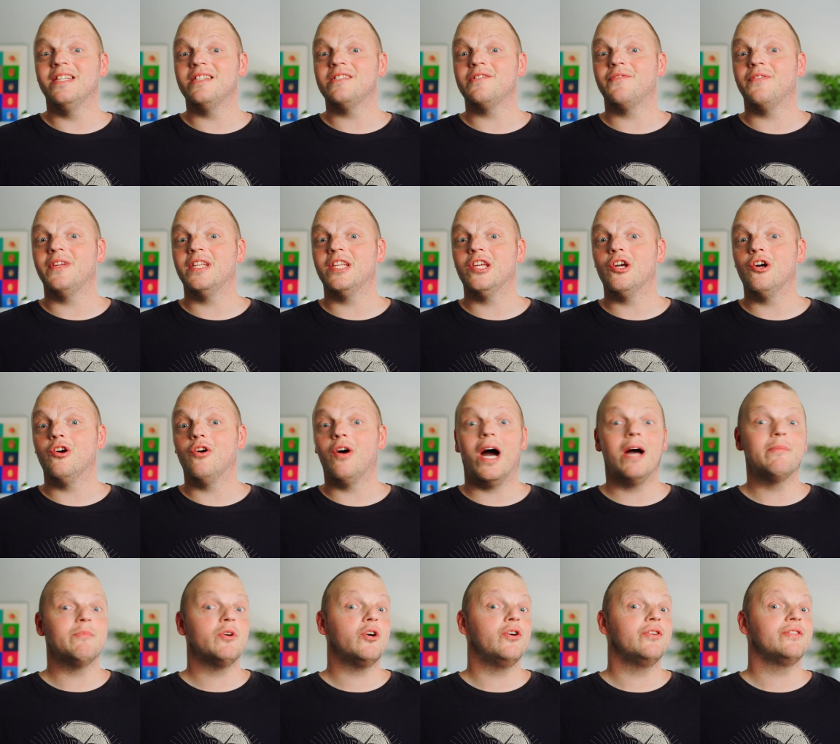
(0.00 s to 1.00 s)
this video,
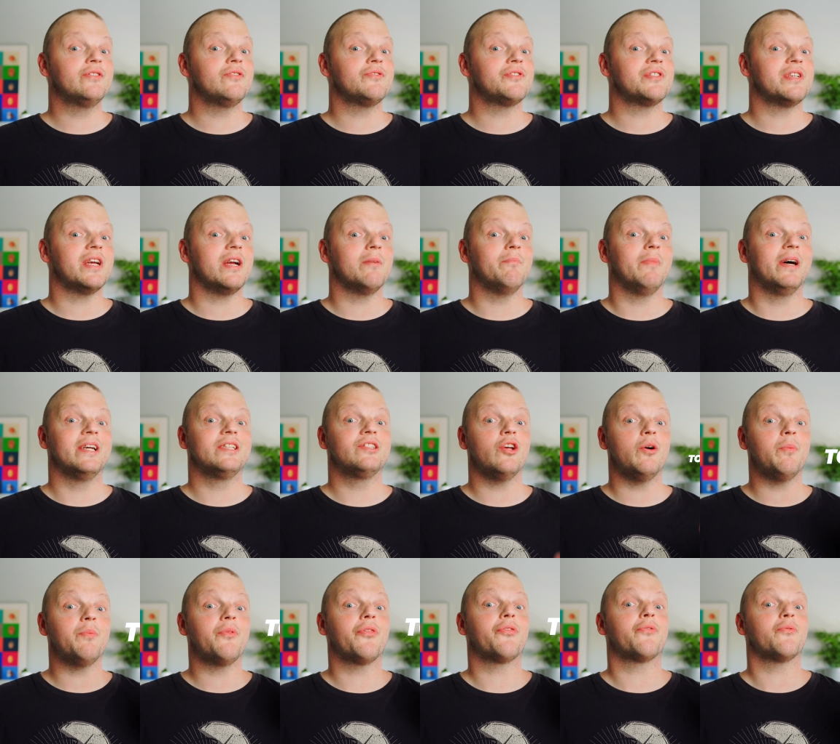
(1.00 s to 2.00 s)
I'm going to share my
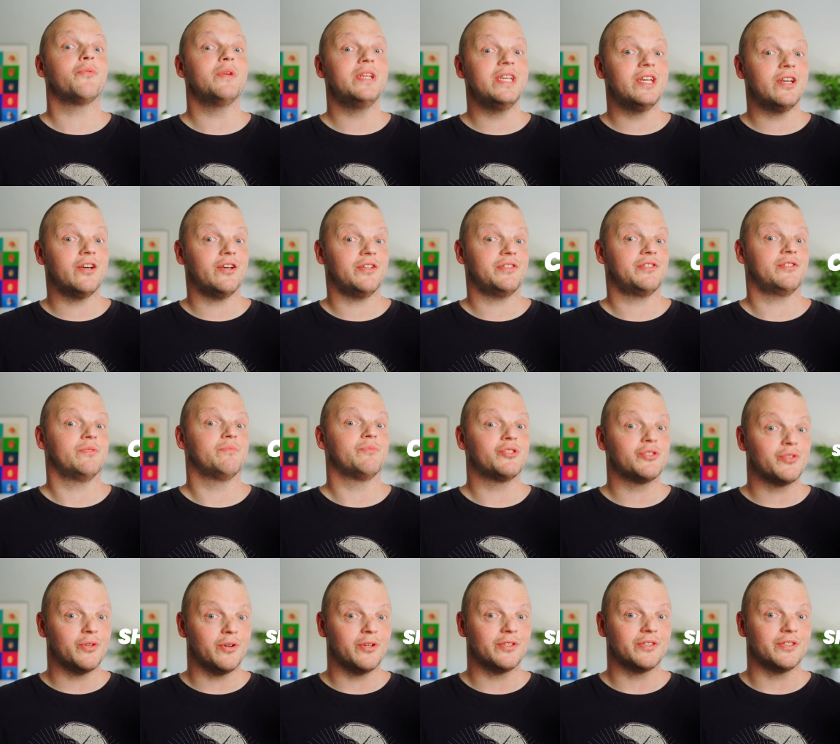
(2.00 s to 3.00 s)
top 3 custom
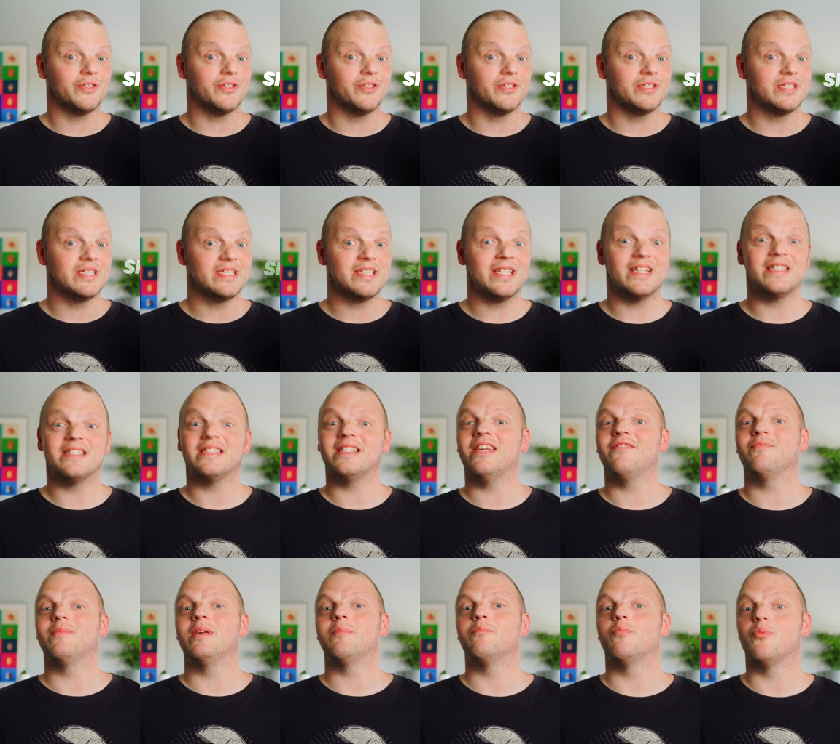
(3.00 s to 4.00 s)
shortcuts that
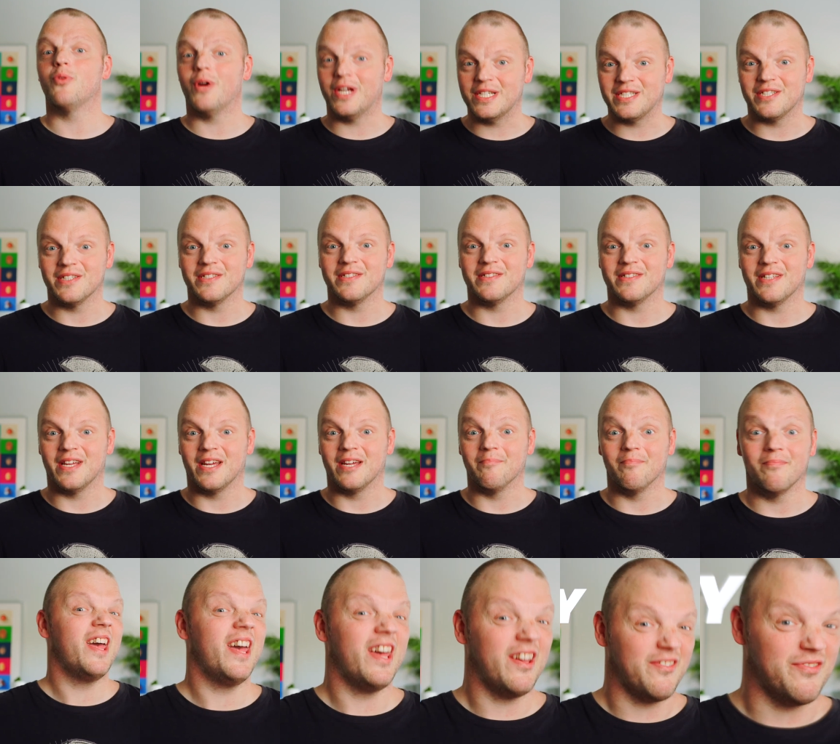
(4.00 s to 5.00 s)
save me precious
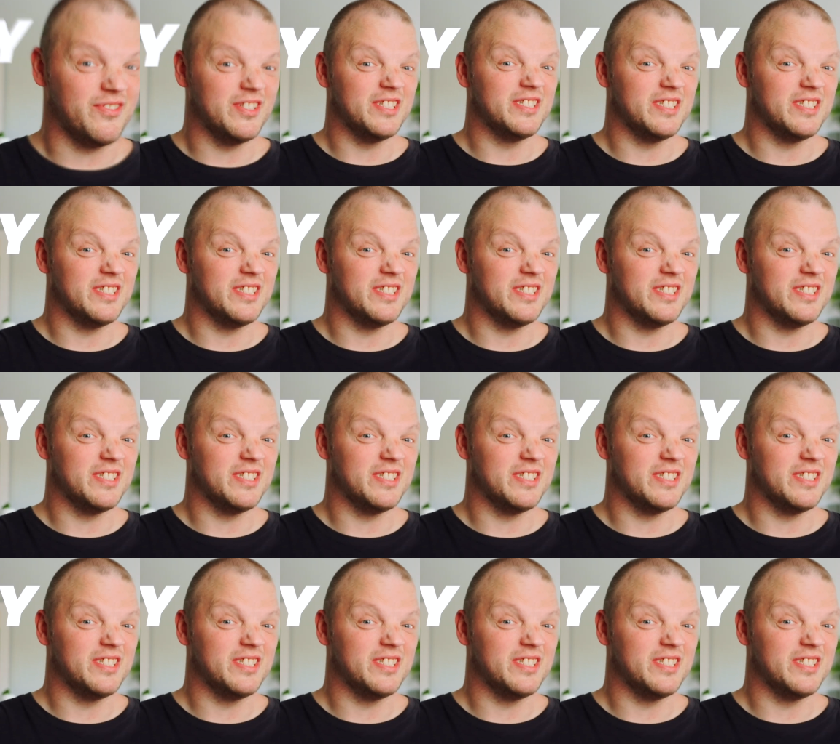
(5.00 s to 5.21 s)
time every